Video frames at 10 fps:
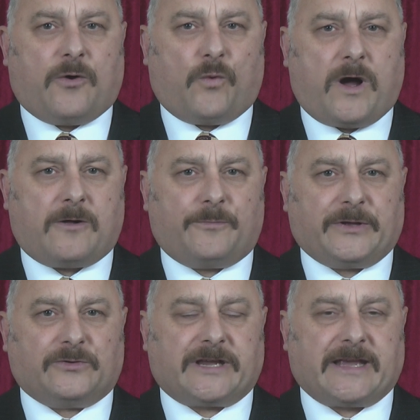while
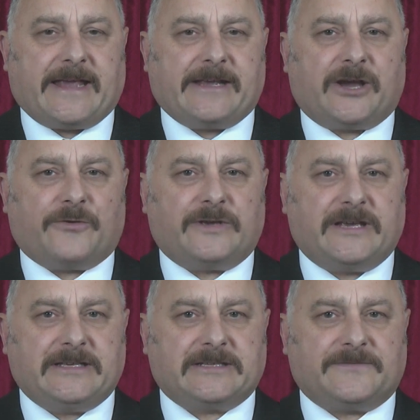building a
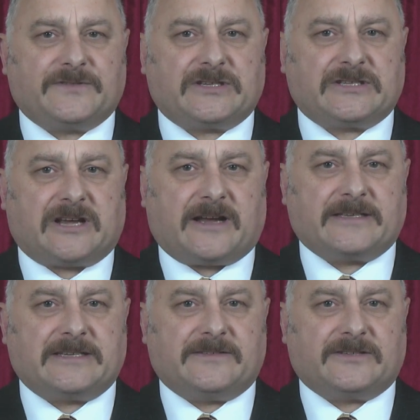cohesive
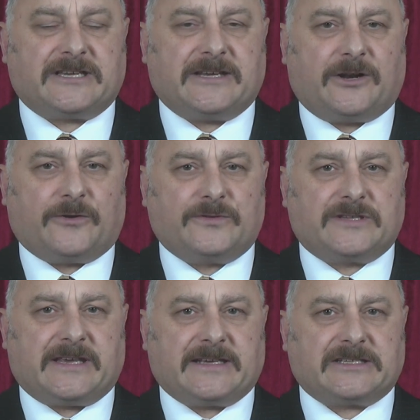society that includes
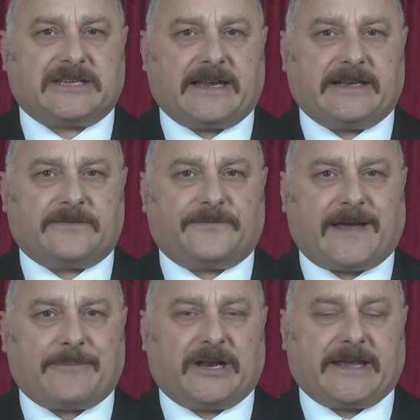the extended
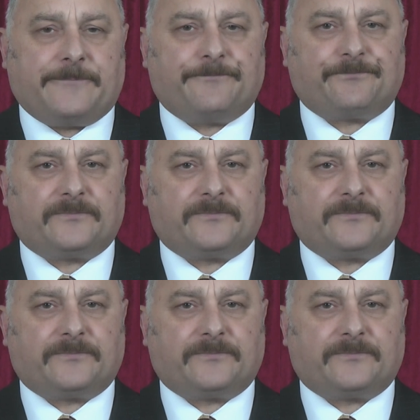family